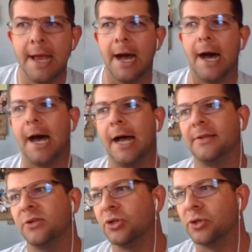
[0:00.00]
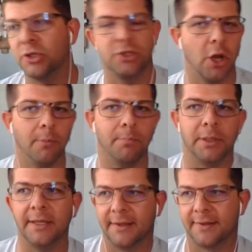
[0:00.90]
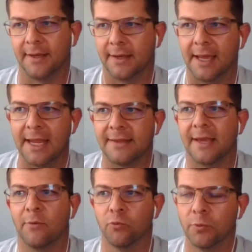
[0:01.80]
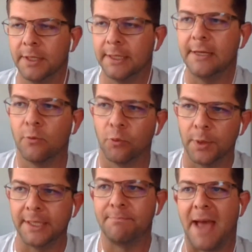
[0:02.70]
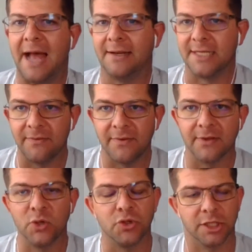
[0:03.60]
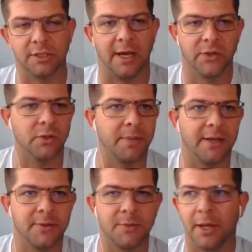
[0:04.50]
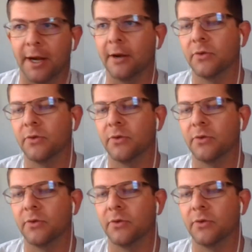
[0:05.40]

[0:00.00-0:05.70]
to just go ballistic against a really, really bad defense who just lost their best player.